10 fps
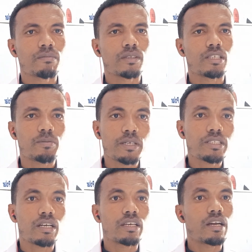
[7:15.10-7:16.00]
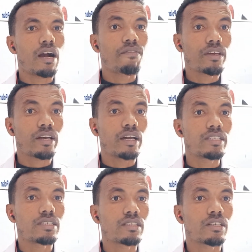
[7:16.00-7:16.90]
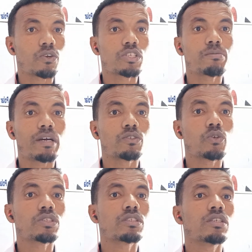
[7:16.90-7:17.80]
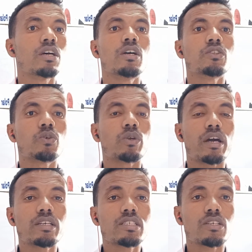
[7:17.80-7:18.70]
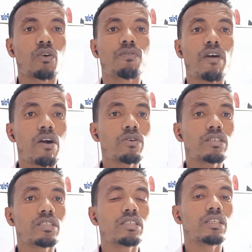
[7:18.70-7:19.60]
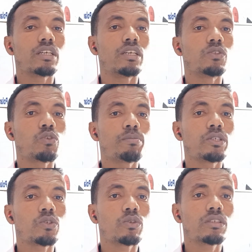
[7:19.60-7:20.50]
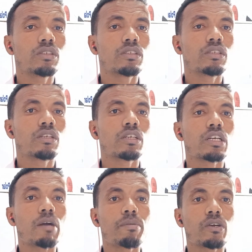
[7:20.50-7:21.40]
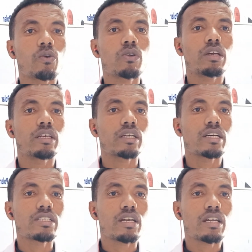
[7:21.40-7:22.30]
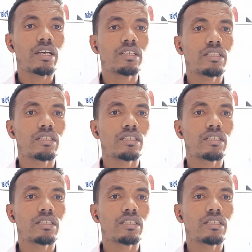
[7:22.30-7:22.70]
Especially Africa is crossed by those two lines or found into between Capricorn and Cancer line.